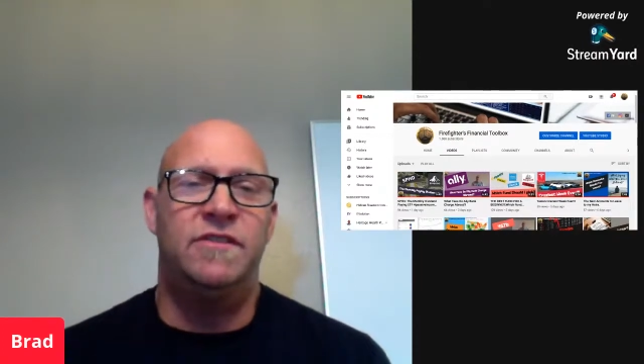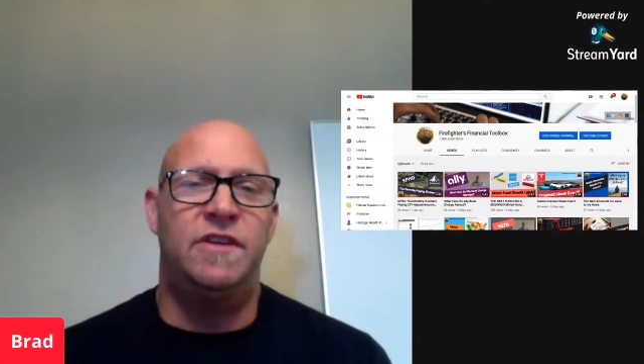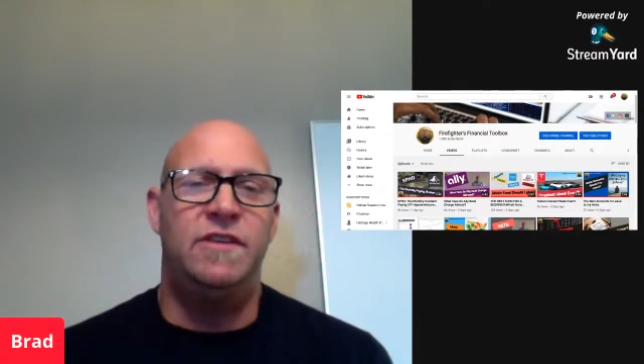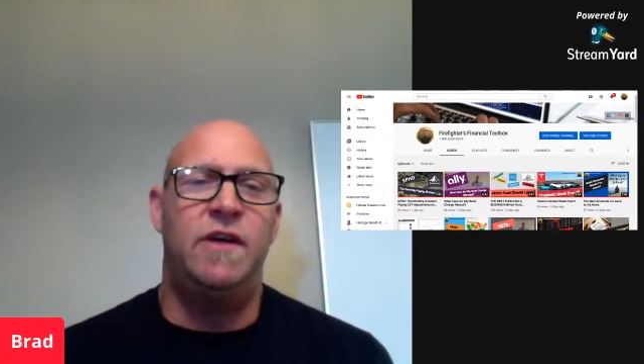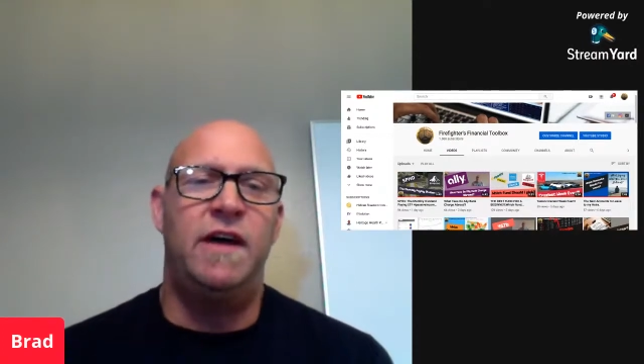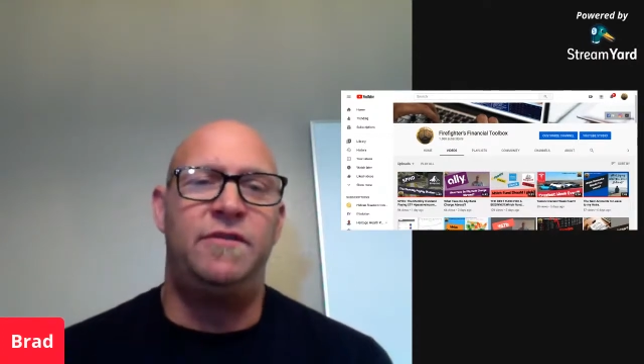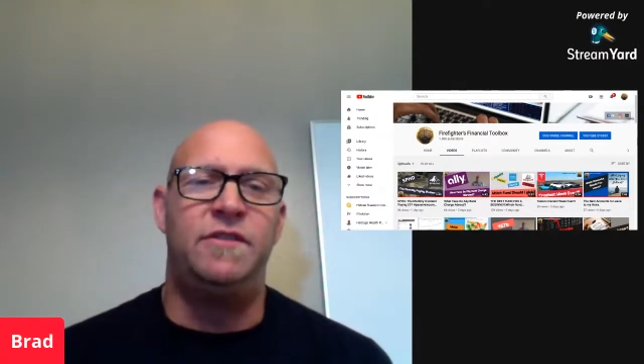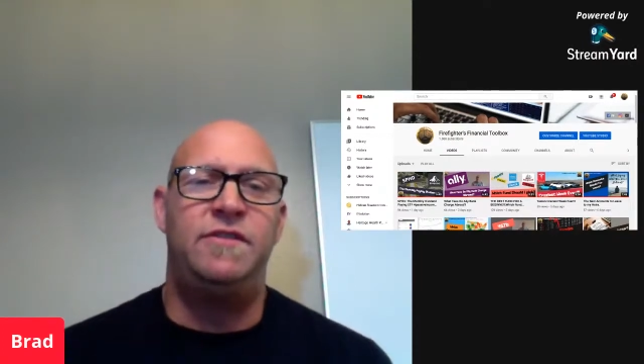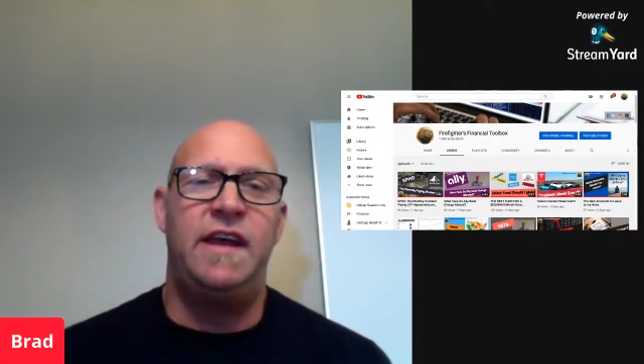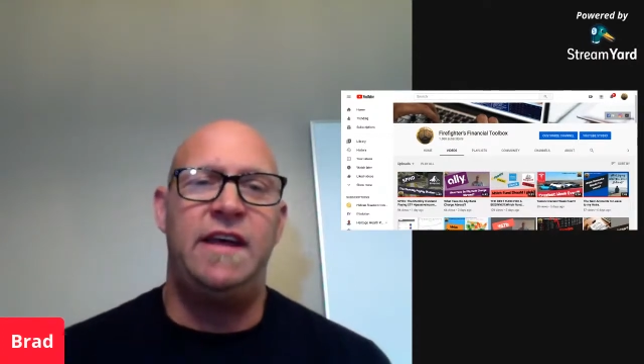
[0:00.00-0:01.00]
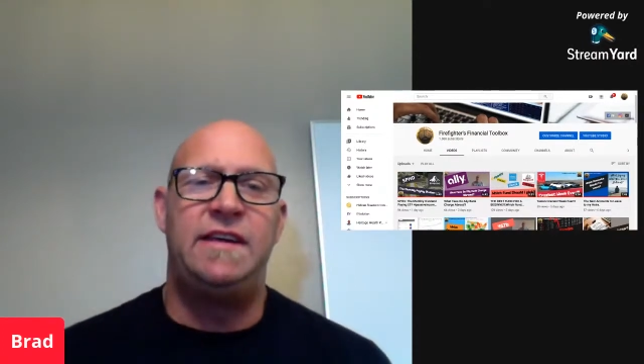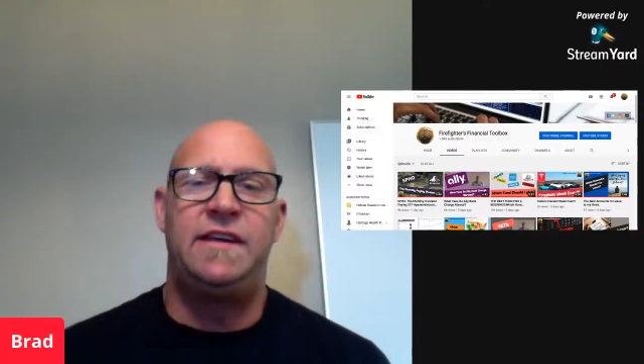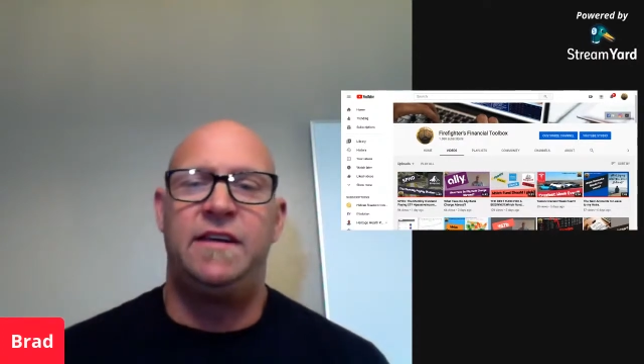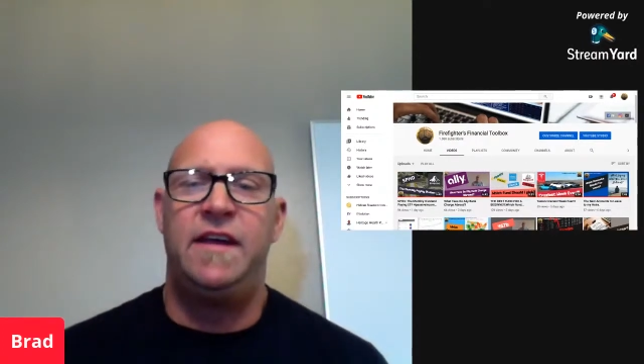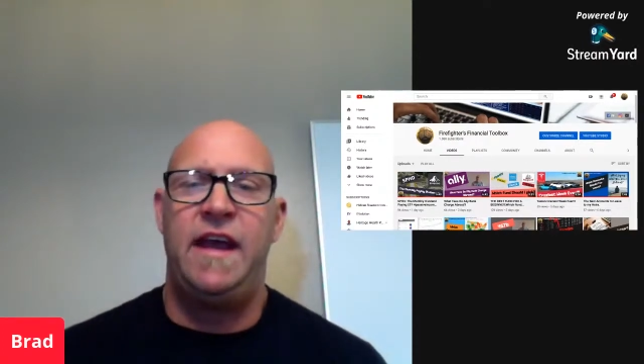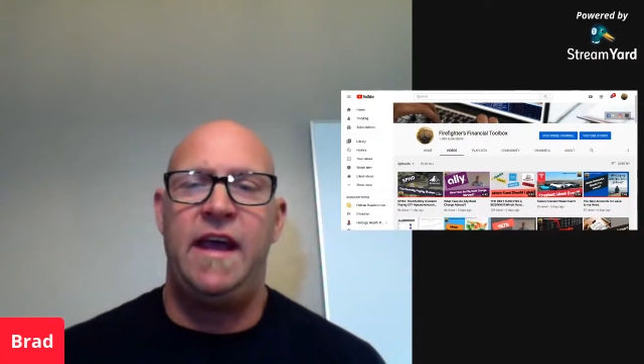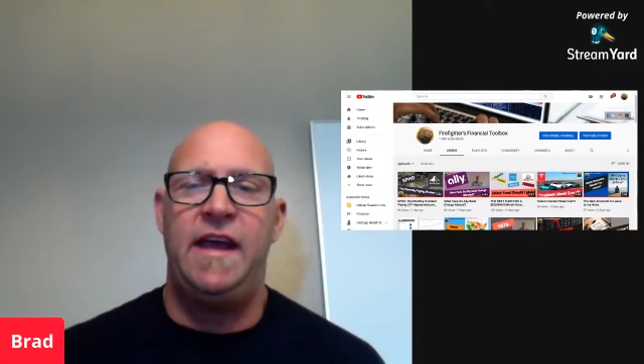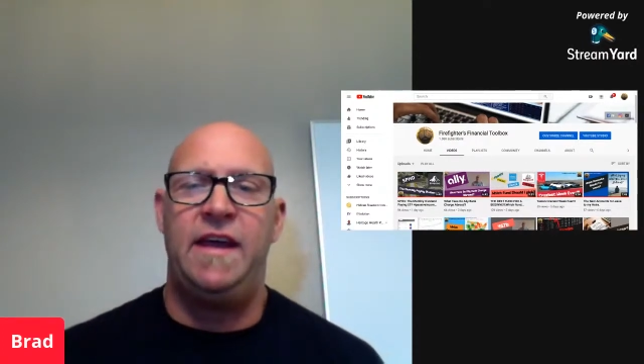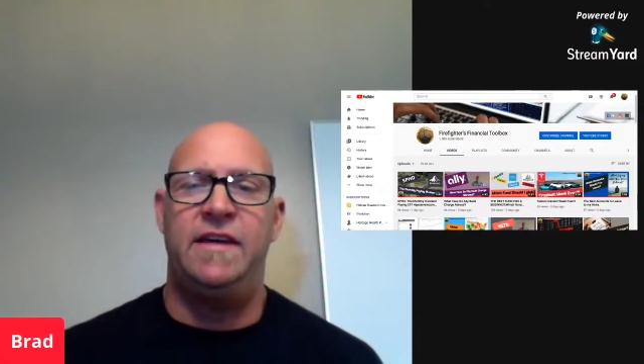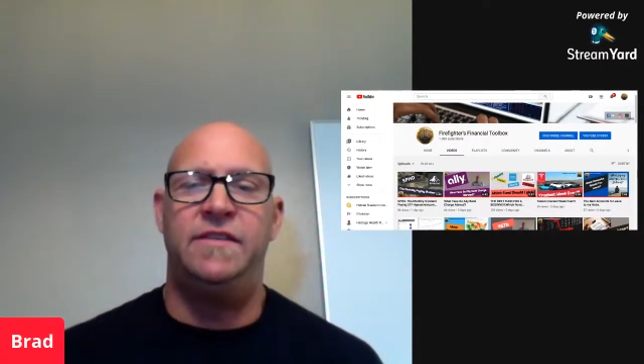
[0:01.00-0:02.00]
that you have to take
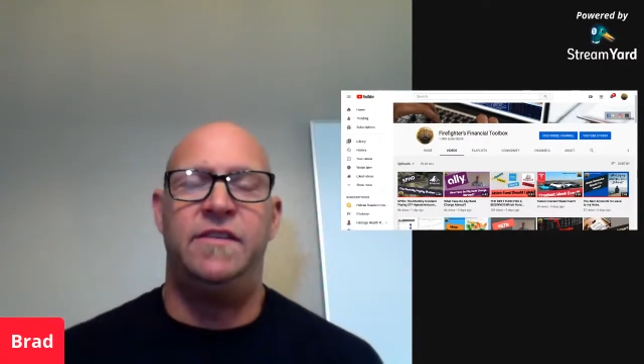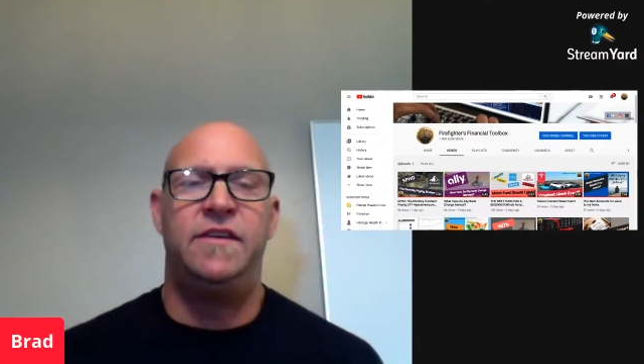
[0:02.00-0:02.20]
and